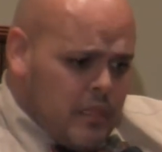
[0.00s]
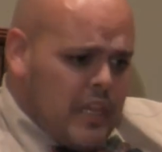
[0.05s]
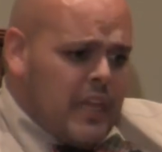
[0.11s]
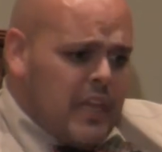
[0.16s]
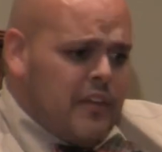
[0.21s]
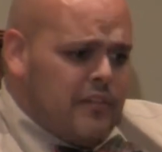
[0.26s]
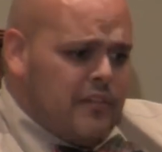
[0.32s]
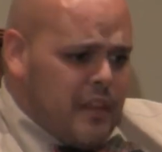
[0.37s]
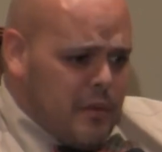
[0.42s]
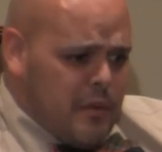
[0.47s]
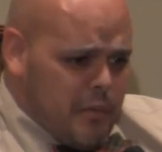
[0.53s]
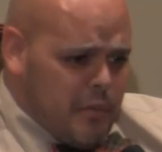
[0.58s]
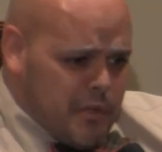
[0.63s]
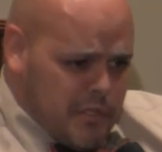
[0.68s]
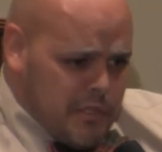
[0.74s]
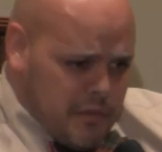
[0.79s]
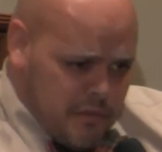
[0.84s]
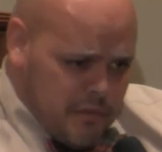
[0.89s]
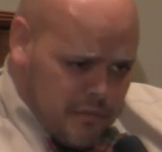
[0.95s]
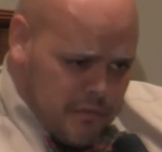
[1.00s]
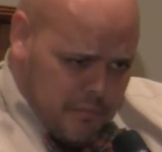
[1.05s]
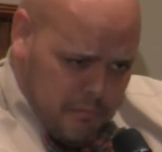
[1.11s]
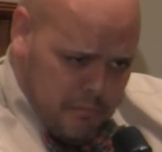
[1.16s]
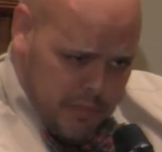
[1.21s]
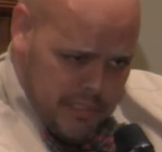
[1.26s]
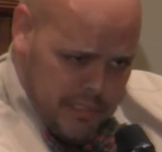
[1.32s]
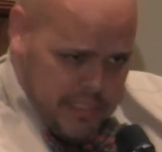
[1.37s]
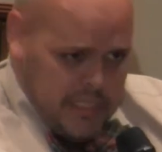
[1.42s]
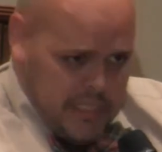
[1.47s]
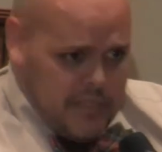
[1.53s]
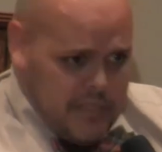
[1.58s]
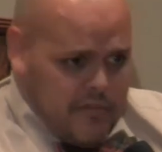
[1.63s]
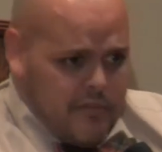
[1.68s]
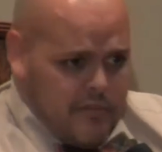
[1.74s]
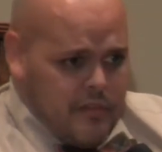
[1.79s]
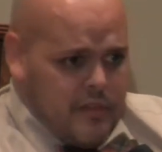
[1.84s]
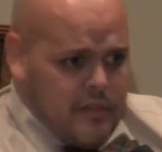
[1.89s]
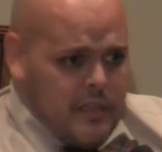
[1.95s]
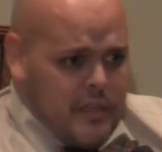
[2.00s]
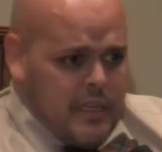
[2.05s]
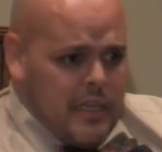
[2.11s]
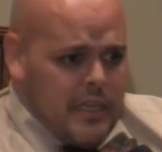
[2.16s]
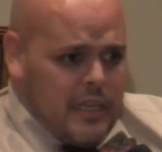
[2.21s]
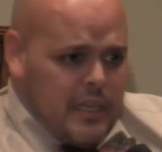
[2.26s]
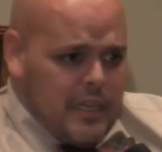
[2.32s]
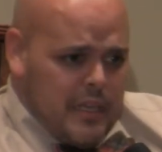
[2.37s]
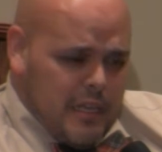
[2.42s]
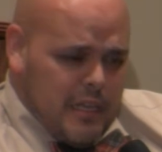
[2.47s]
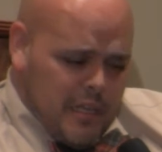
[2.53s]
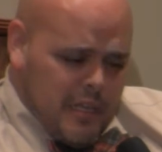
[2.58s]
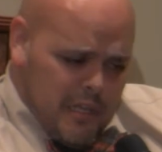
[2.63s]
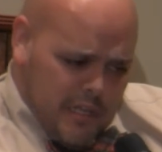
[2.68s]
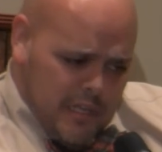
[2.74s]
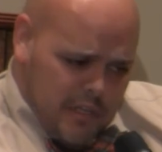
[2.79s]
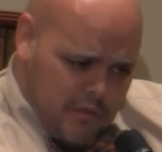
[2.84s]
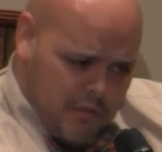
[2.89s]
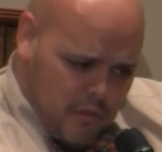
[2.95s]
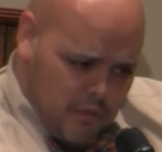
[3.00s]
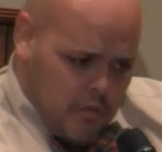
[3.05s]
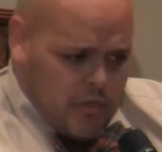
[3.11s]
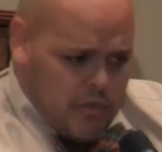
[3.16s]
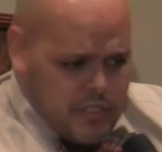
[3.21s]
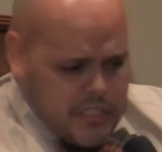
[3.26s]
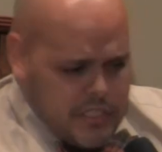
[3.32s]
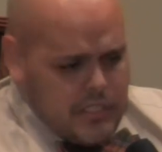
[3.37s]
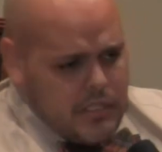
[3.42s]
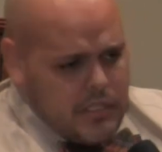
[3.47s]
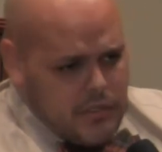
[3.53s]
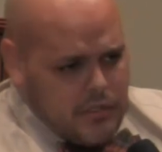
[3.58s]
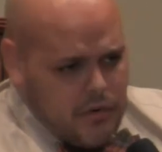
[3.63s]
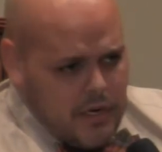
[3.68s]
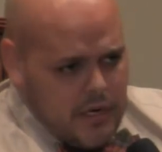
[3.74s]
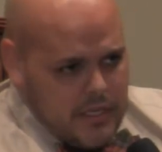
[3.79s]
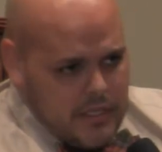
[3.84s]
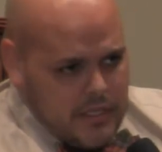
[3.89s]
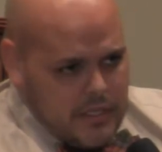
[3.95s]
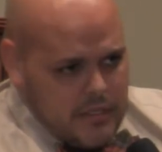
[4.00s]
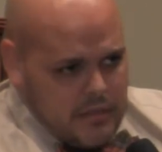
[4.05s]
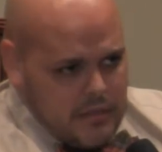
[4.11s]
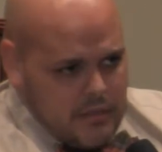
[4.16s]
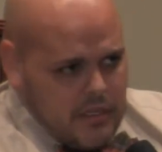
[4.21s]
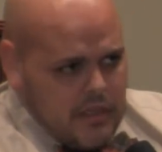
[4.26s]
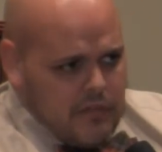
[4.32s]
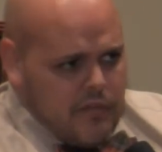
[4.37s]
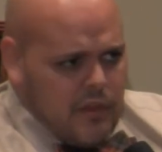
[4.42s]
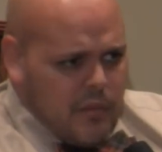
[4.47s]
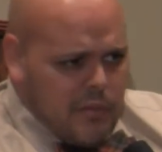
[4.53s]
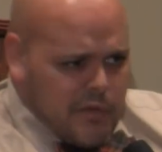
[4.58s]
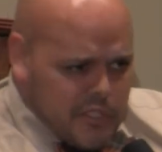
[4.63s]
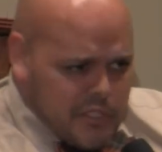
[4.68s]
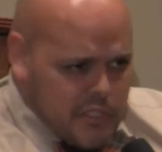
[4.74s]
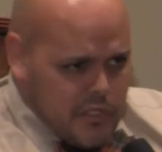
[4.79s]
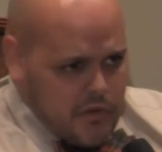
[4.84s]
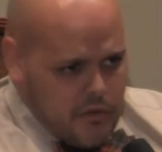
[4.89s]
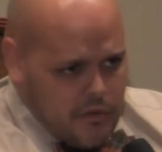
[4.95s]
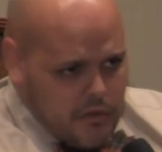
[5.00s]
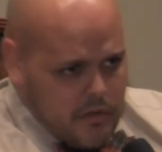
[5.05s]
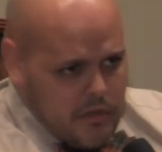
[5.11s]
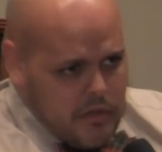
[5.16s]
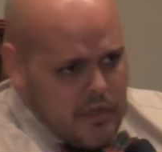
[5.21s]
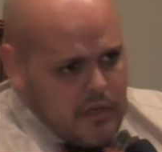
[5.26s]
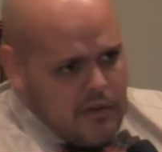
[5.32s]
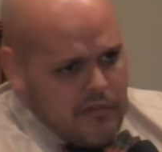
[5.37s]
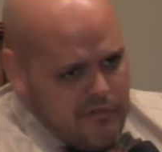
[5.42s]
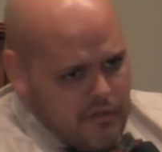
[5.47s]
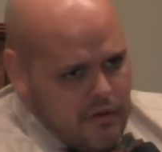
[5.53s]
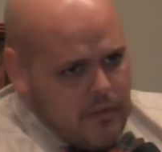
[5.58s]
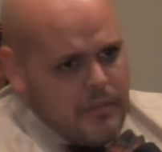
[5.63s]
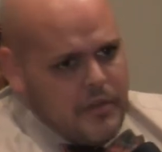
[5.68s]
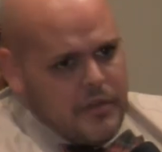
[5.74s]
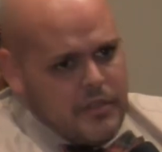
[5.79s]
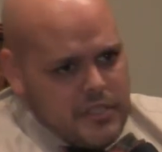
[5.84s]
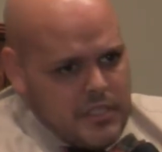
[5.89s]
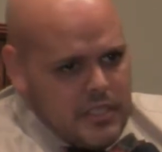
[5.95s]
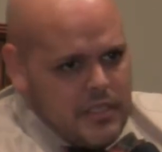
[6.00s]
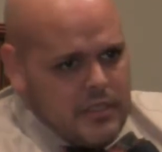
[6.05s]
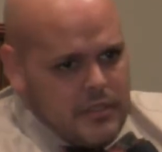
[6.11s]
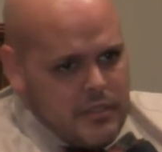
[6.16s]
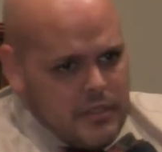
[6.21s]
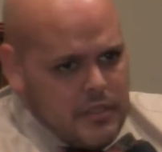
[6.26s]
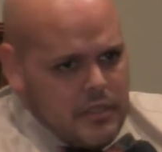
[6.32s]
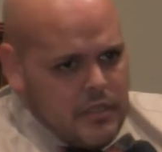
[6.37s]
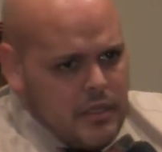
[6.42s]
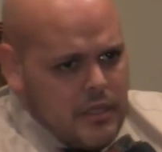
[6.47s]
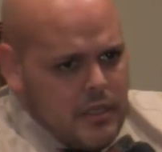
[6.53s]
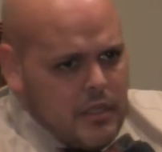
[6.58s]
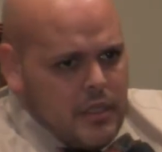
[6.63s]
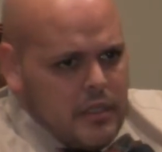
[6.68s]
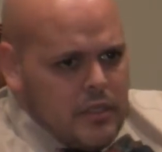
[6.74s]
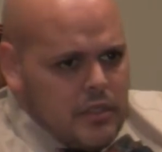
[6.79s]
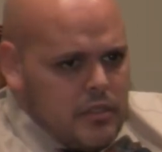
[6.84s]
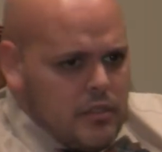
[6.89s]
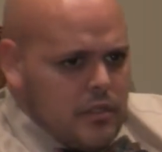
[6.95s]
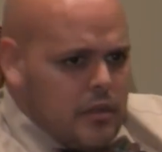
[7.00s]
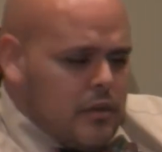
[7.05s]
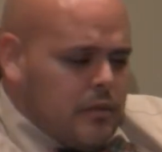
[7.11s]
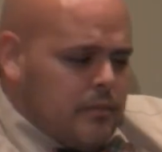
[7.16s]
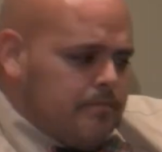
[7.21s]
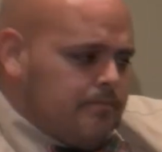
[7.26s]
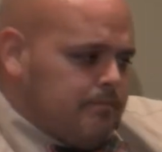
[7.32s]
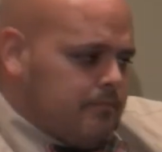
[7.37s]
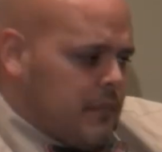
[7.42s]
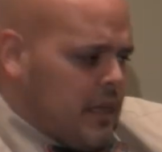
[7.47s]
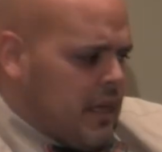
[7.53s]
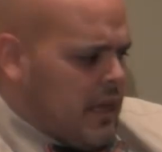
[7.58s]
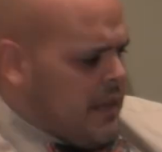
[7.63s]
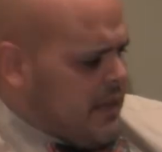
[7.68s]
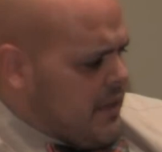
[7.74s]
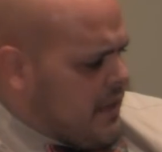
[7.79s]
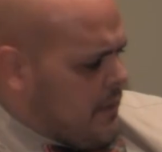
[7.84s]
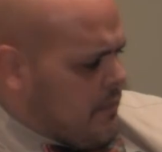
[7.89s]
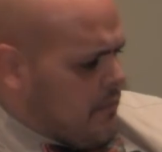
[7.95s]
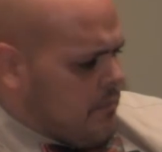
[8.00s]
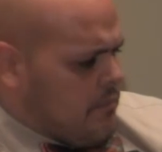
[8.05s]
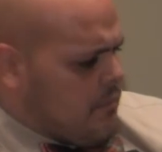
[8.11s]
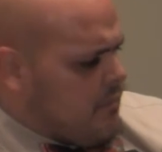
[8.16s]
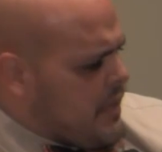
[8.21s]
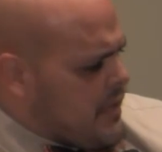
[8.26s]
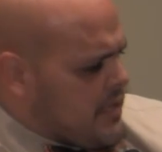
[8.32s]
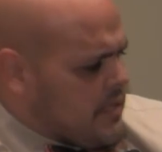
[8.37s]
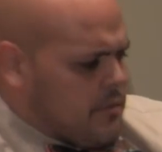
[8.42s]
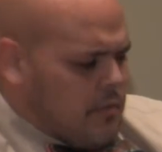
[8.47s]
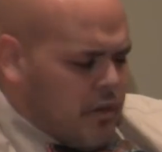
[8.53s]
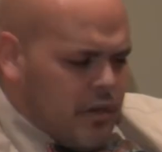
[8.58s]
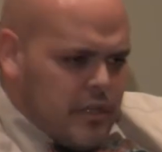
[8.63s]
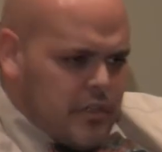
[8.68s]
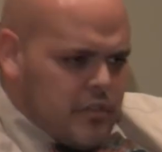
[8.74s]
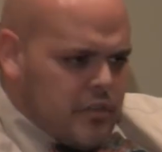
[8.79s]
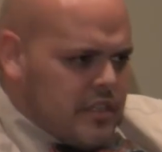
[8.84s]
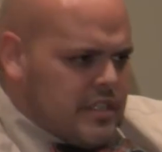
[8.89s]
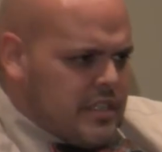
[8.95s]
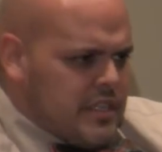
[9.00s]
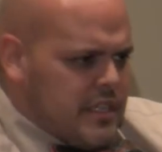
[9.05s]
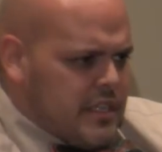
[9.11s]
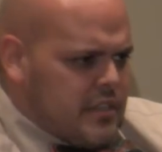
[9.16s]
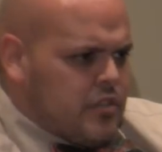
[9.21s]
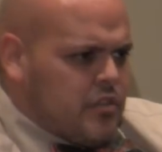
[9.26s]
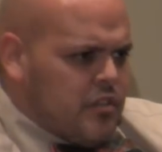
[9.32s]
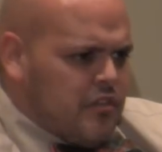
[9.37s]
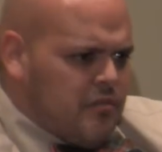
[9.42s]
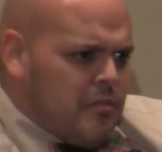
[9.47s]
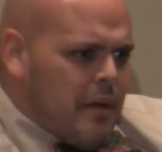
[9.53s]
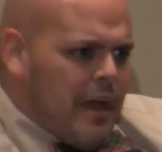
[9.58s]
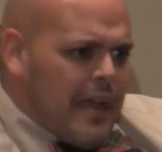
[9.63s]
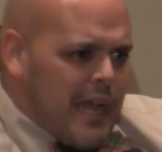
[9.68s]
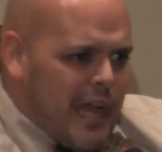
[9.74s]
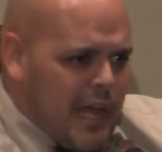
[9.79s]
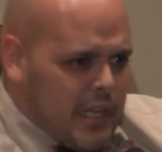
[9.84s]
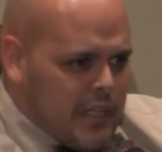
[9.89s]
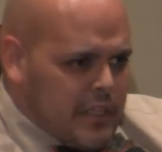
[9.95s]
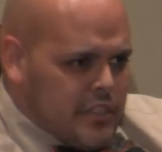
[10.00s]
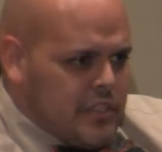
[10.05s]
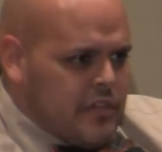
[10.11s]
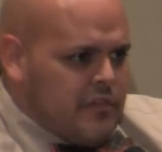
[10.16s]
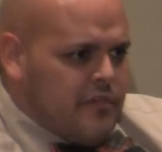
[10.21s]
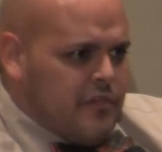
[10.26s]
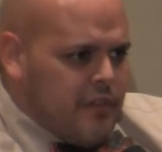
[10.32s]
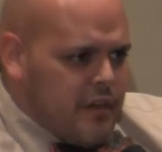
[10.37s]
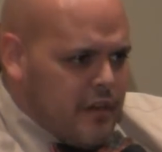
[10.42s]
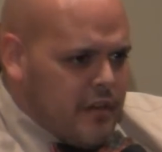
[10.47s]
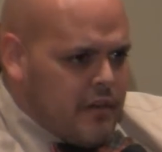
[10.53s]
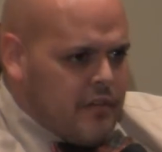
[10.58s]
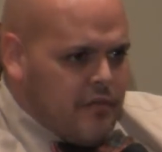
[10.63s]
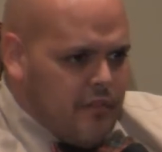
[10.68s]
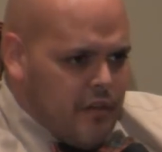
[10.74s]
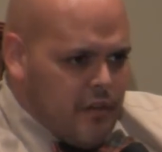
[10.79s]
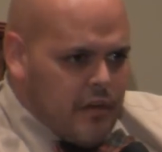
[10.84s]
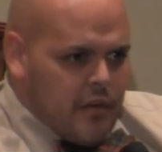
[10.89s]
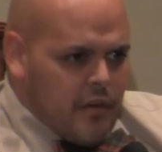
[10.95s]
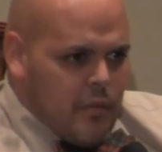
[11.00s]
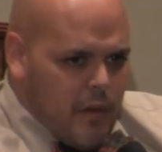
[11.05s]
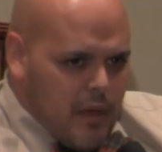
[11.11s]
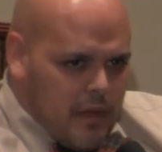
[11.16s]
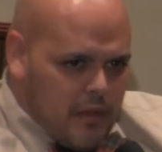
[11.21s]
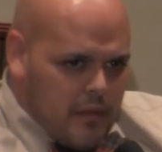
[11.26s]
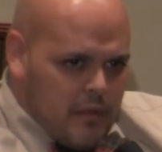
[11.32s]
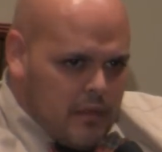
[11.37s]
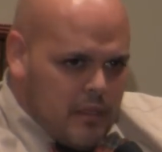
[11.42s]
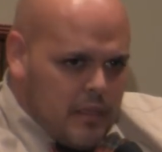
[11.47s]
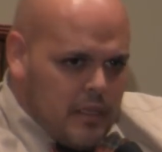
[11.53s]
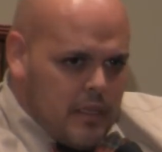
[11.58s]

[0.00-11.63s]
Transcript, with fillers: if they would believe in the Lord Jesus Christ, if they would turn from their sins. So I think Pastor Mark addressed the issue of biology very, very well